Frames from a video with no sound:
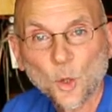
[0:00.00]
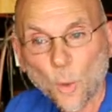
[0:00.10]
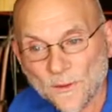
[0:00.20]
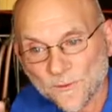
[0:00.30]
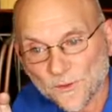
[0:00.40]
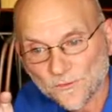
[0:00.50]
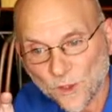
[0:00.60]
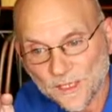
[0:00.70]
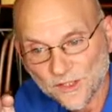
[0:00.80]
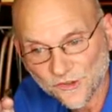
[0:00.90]
Wait for the
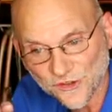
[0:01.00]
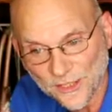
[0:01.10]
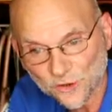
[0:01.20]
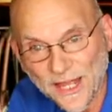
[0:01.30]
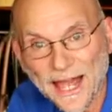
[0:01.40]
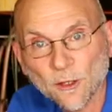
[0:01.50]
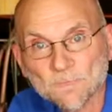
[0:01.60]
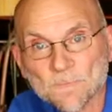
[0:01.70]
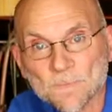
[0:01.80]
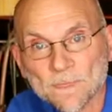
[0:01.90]
front end to settle down.